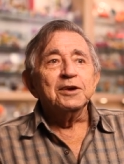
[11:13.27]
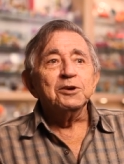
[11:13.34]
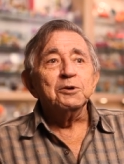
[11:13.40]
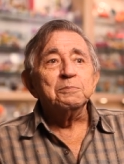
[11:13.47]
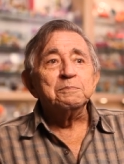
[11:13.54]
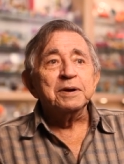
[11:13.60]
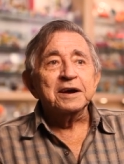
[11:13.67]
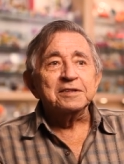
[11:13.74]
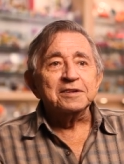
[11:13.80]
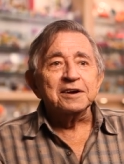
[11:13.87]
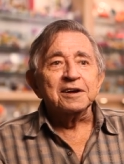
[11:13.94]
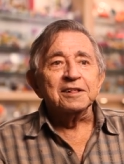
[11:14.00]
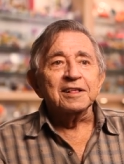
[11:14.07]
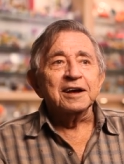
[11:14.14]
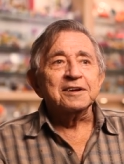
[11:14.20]
you pick to
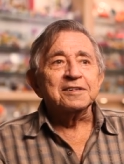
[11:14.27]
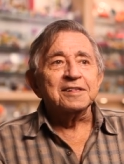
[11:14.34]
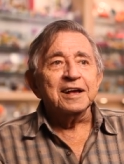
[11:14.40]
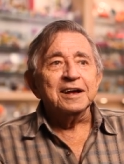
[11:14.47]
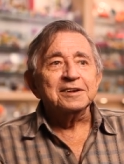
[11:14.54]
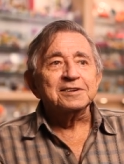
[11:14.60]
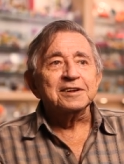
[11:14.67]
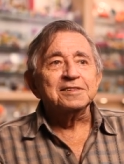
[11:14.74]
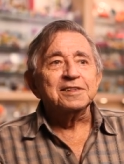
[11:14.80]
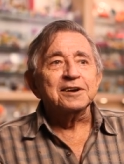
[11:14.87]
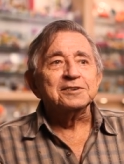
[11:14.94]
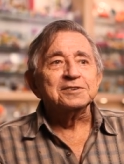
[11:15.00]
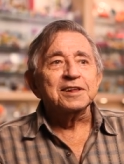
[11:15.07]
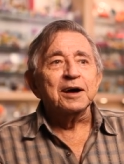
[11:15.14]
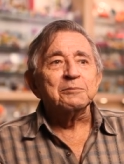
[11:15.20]
collect things that
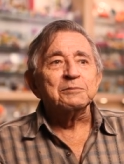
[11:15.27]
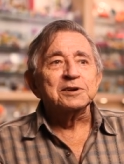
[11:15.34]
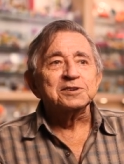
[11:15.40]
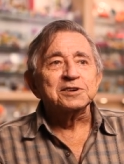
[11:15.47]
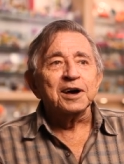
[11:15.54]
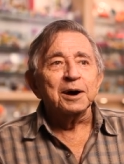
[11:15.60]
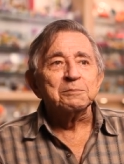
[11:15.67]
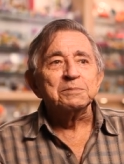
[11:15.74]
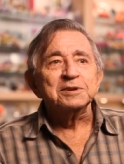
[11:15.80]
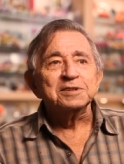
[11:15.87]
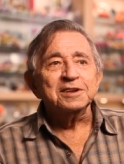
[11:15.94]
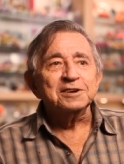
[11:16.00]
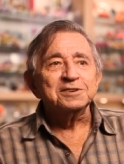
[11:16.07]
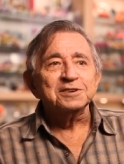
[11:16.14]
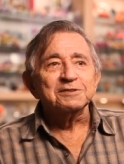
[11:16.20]
there's not much
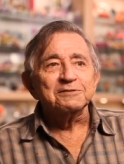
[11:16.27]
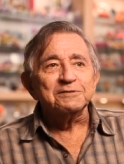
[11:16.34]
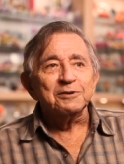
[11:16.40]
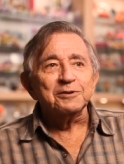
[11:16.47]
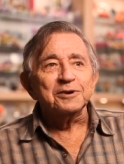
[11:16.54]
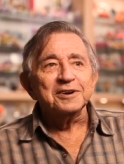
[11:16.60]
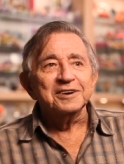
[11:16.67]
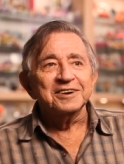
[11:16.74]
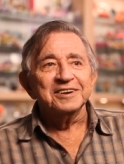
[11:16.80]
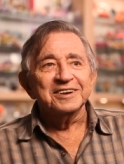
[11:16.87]
competition for.